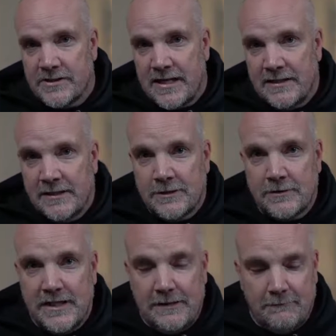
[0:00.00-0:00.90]
And
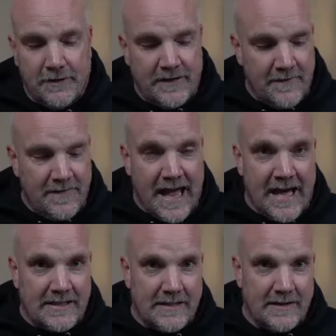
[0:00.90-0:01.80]
literally within
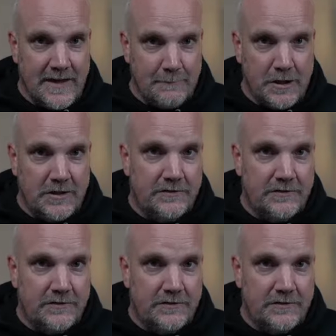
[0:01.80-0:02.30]
that period